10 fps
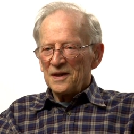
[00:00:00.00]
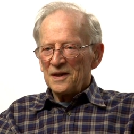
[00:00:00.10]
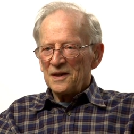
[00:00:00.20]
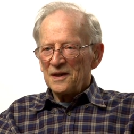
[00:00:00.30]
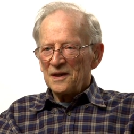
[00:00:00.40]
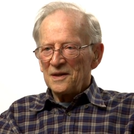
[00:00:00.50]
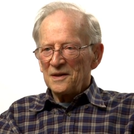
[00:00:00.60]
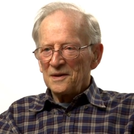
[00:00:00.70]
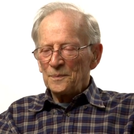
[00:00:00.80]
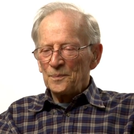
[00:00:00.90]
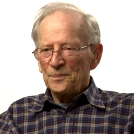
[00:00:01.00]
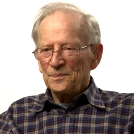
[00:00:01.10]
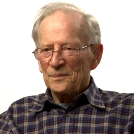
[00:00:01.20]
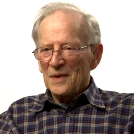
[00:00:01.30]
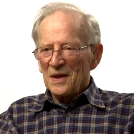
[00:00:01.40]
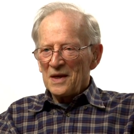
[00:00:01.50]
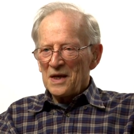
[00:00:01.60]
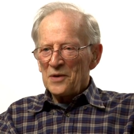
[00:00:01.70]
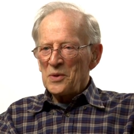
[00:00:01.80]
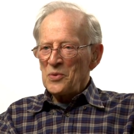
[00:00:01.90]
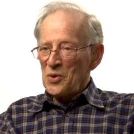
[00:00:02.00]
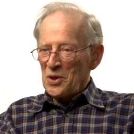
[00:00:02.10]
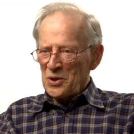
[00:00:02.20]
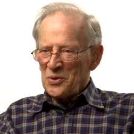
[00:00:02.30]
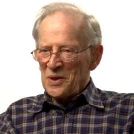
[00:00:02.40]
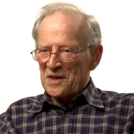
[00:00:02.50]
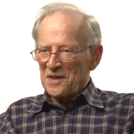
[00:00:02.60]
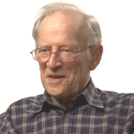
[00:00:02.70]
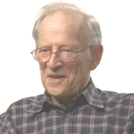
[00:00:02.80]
And um, here we were doing it.